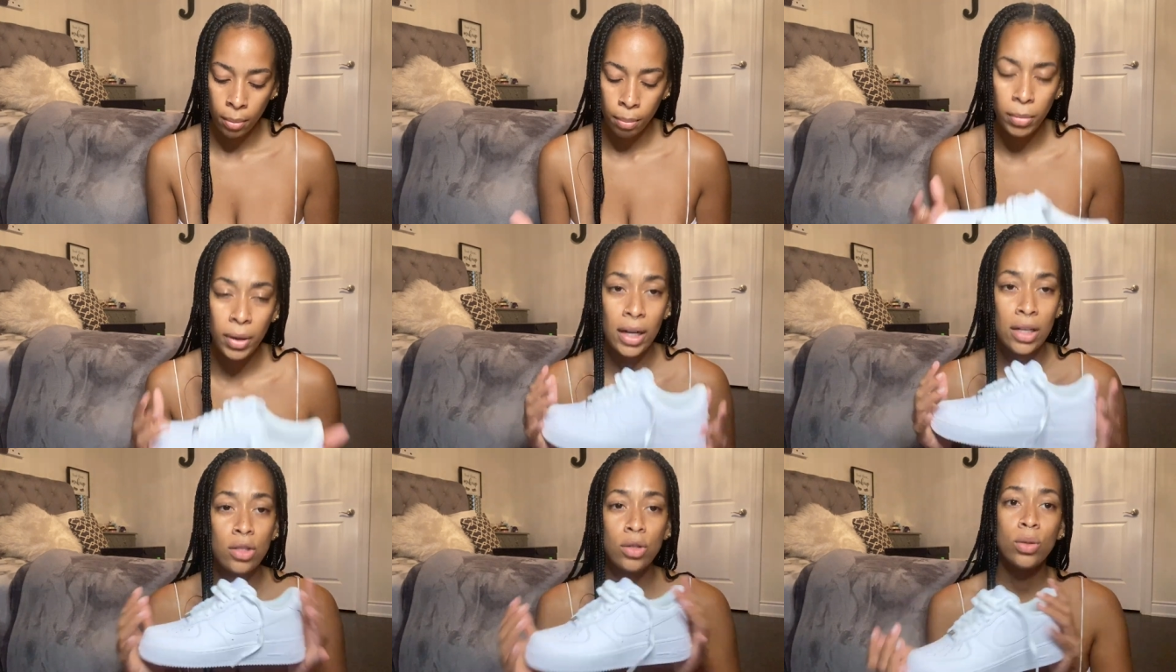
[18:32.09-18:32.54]

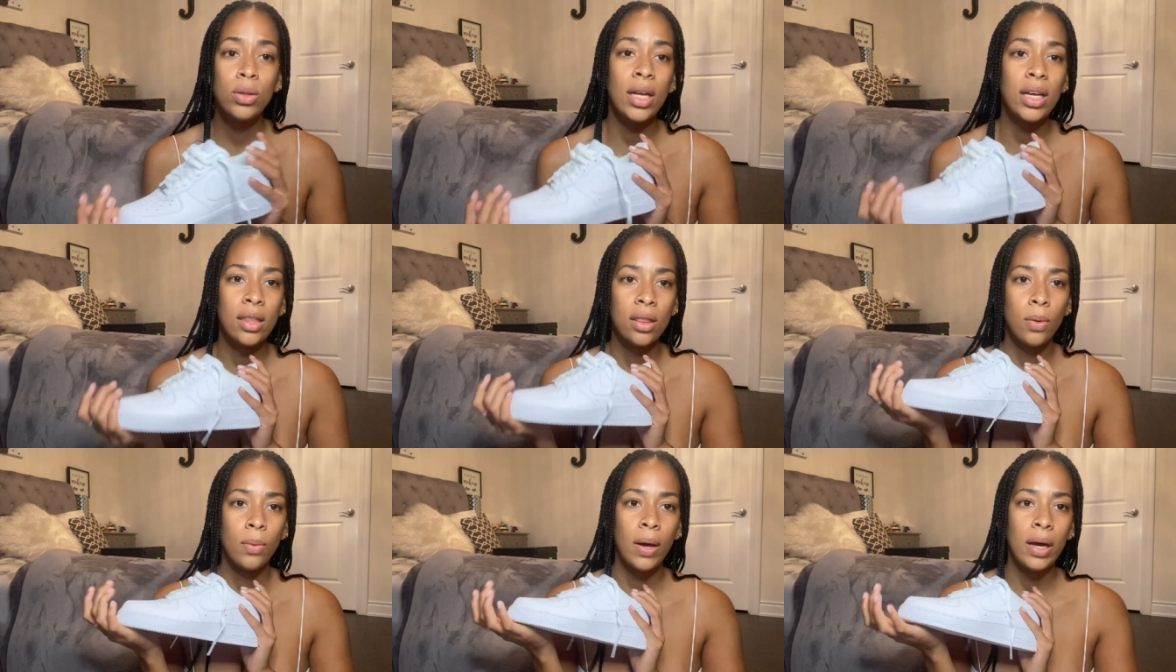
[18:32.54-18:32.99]
But I do
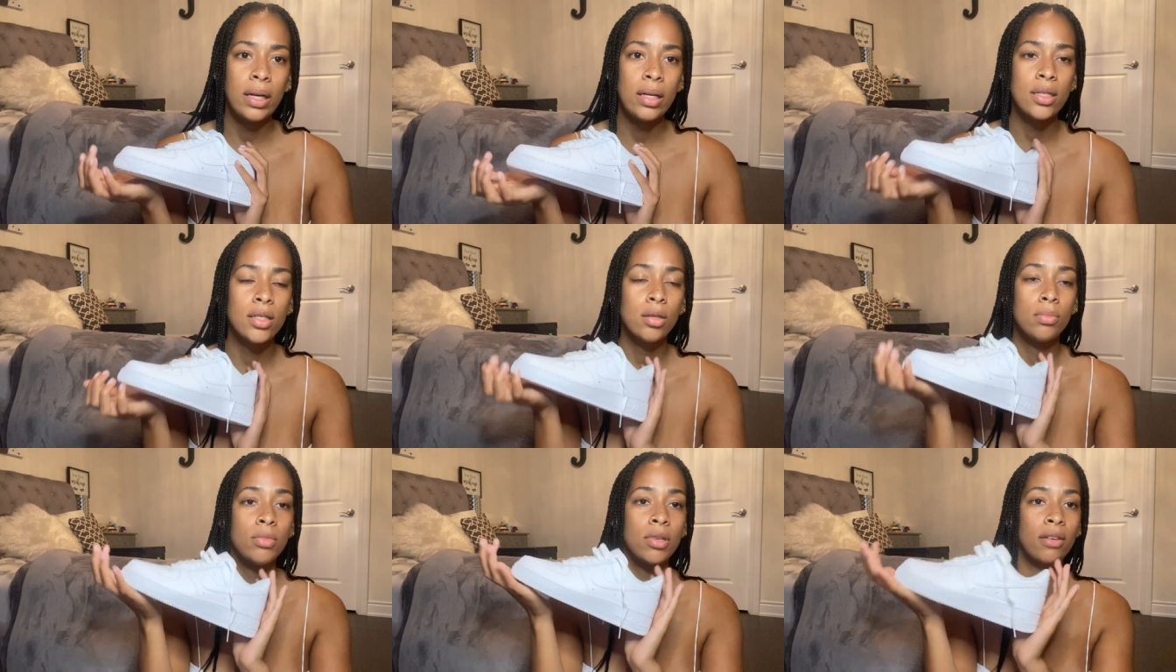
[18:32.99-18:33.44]
like the white,
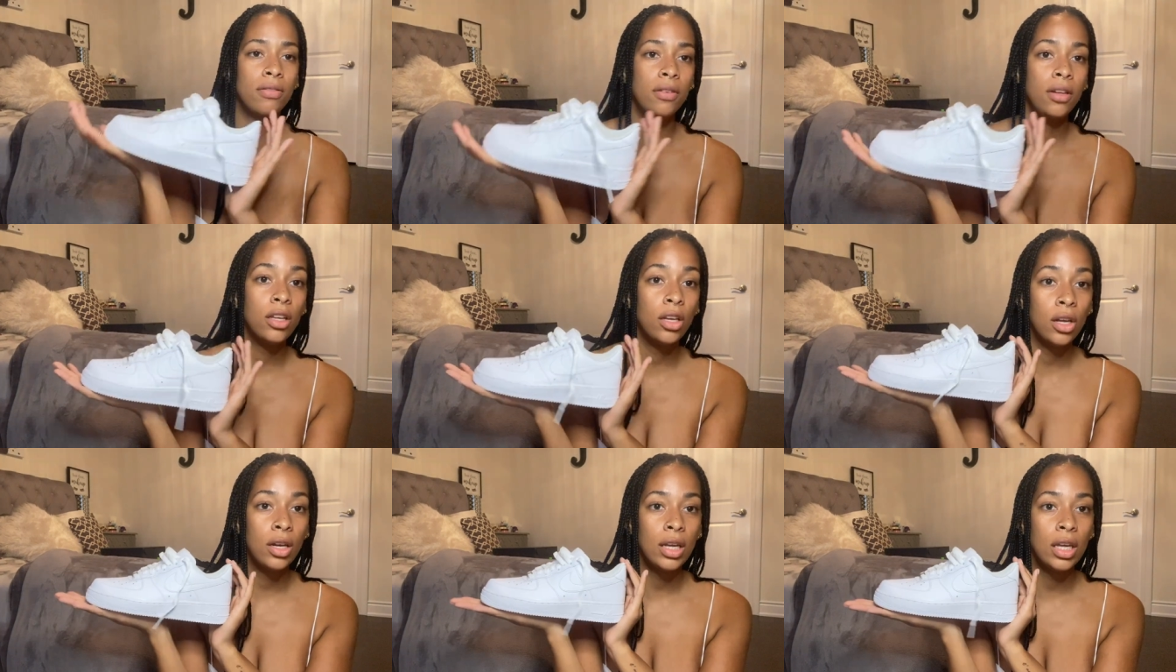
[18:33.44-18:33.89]
so I'm
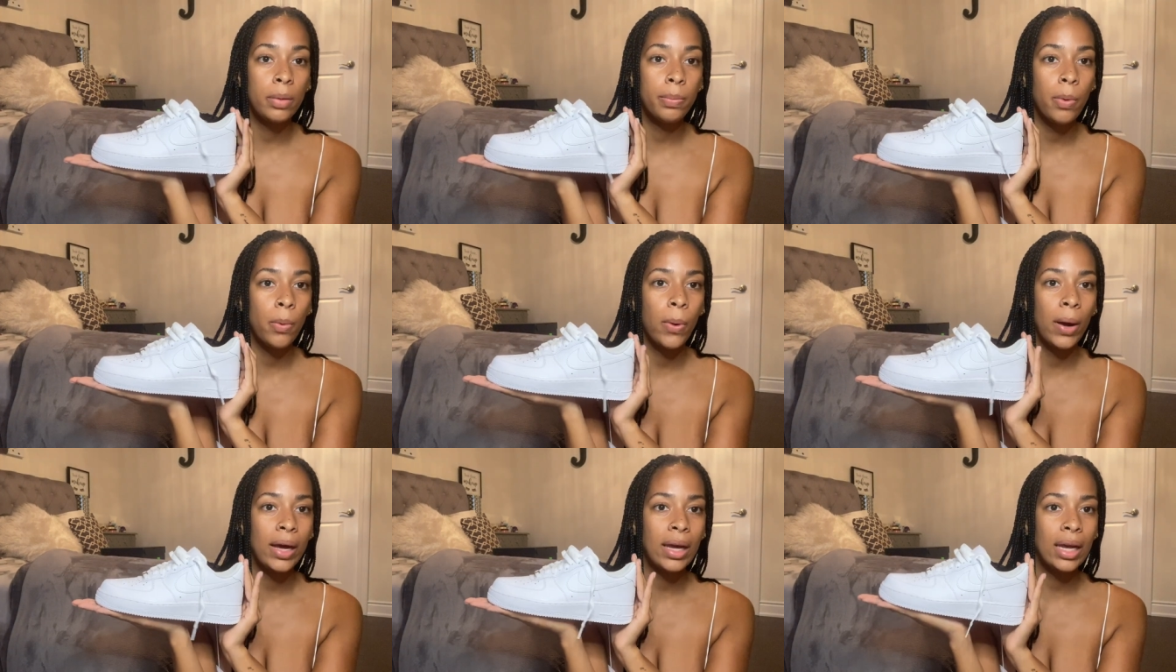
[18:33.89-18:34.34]
definitely going to keep
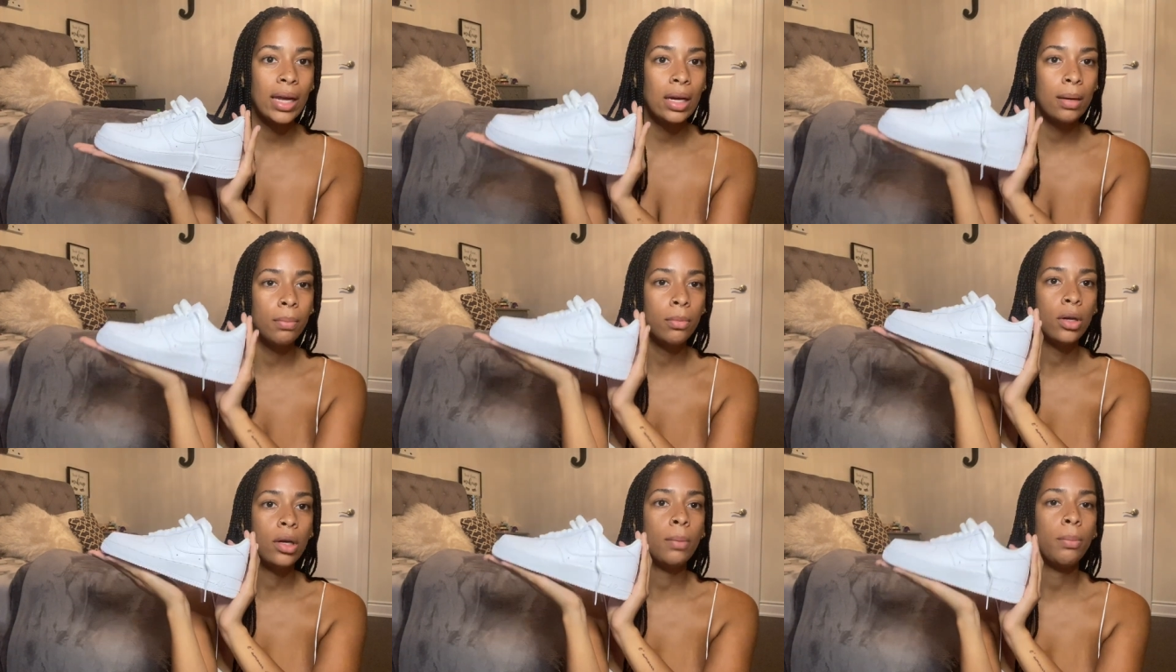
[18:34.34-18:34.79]
a white and
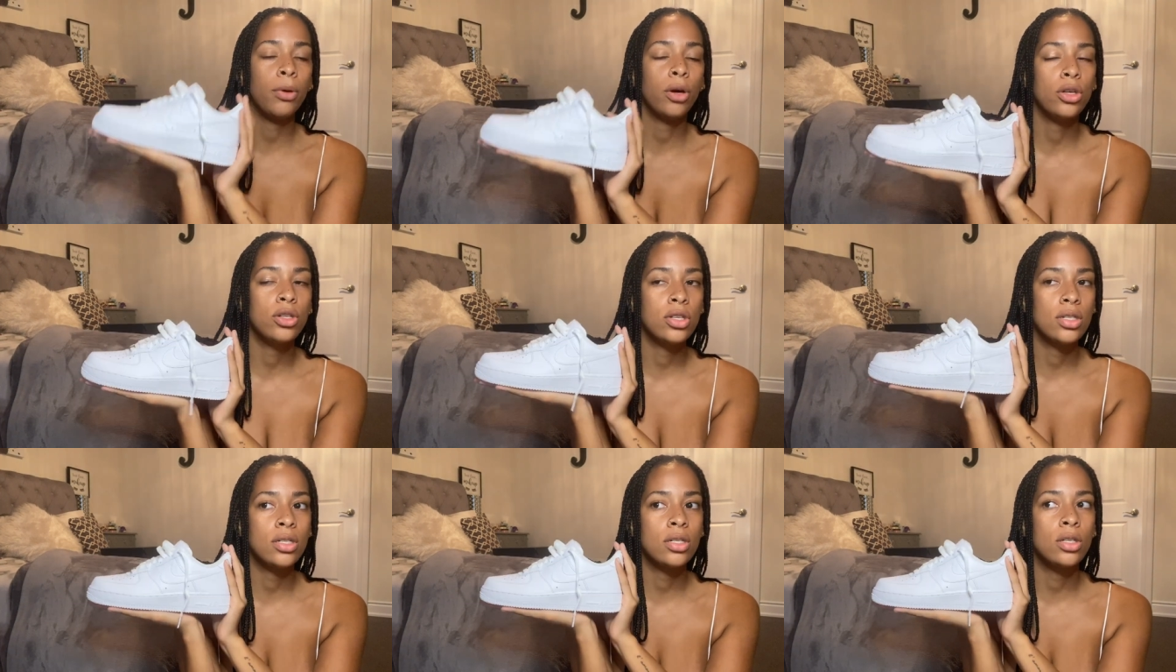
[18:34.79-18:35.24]
I'm going to
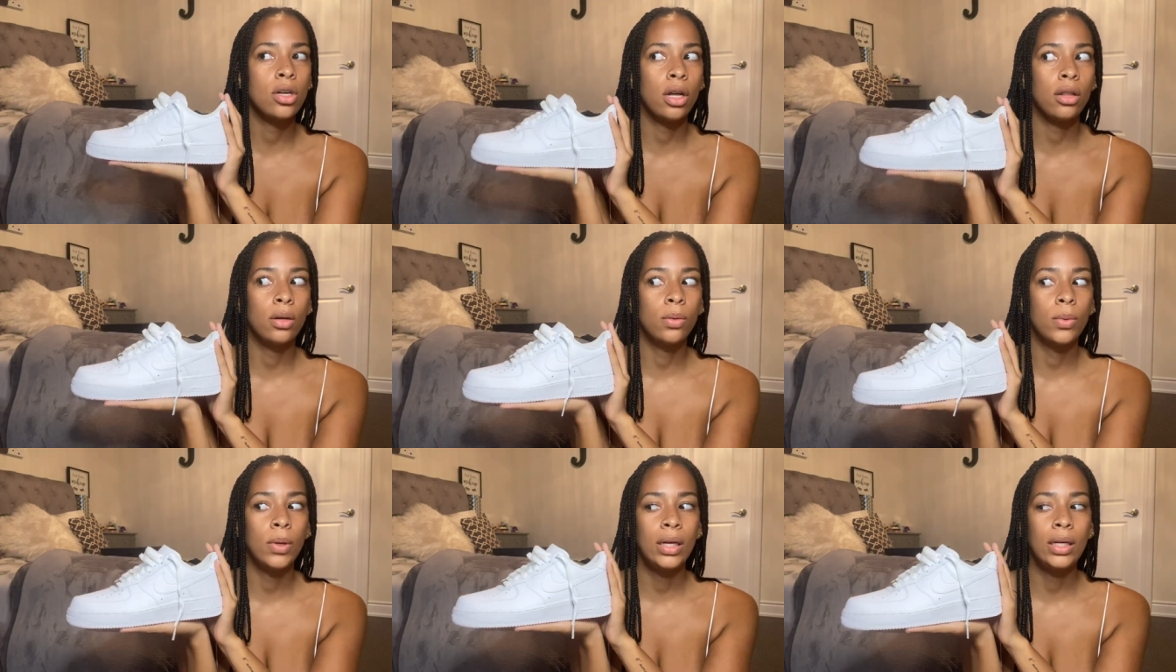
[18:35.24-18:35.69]
purchase
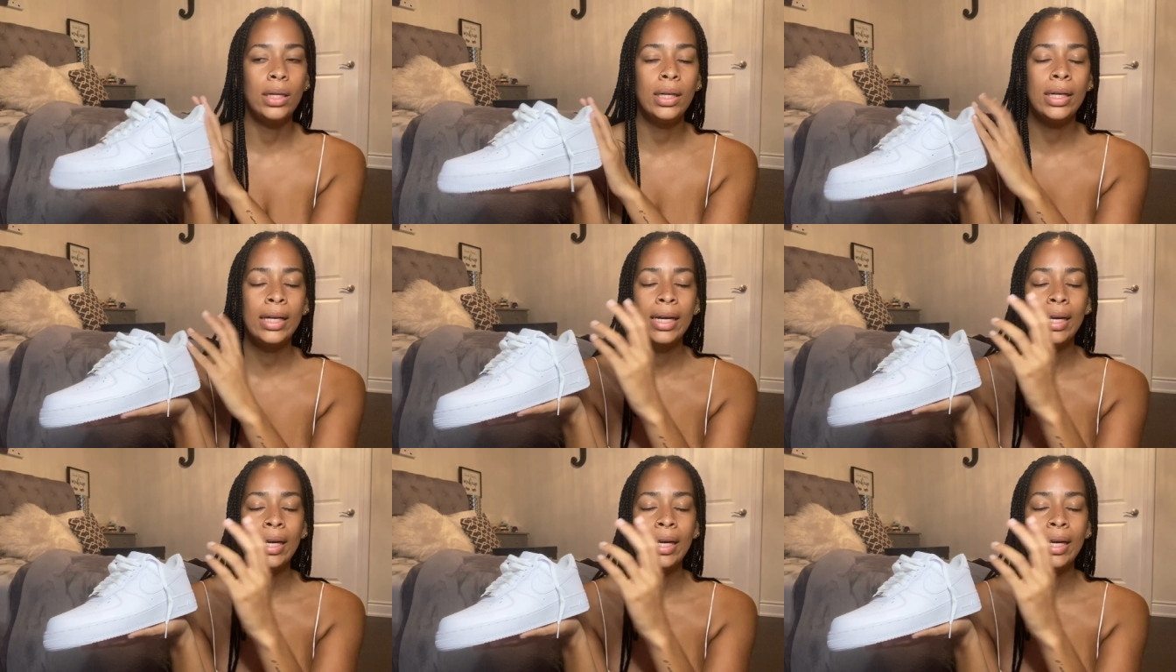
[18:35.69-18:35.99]
another one